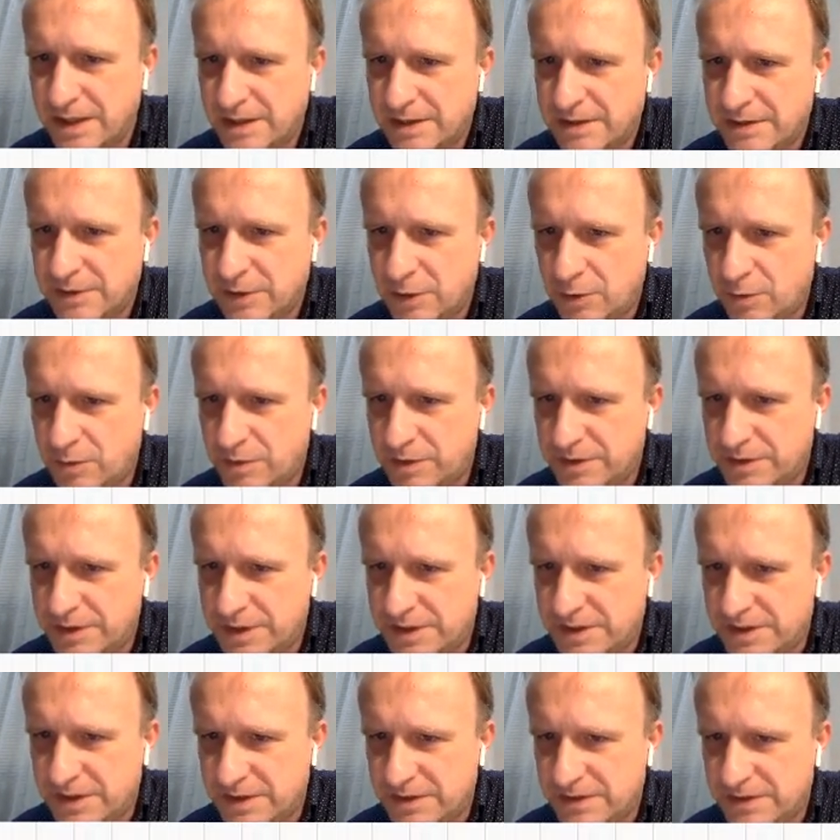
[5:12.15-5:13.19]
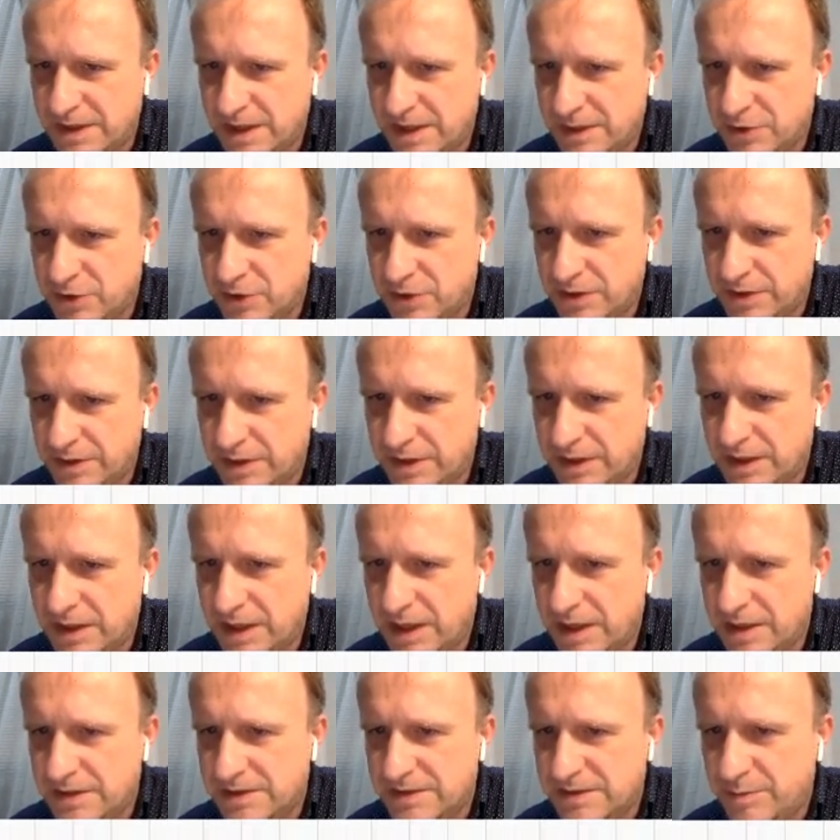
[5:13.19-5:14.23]
So this is actually
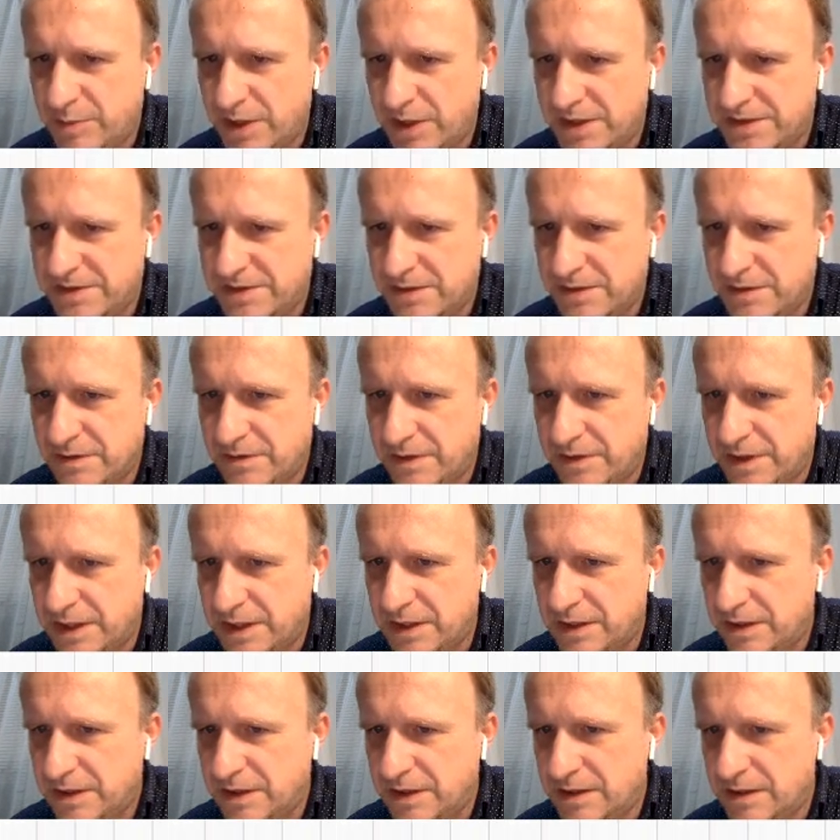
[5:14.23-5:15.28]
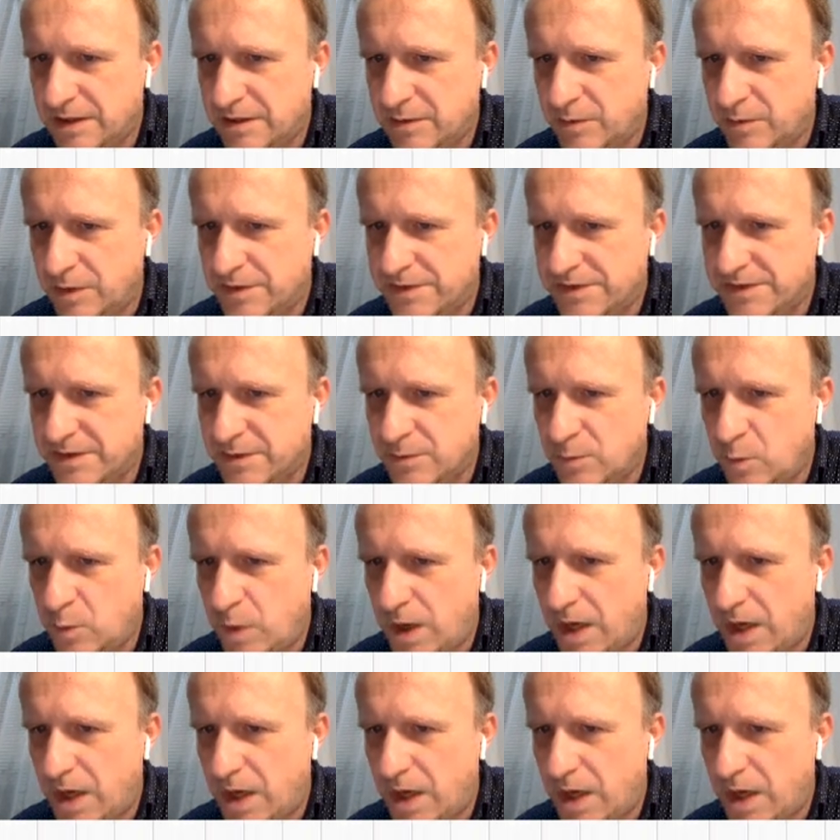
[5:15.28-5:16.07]
x plus 3 equals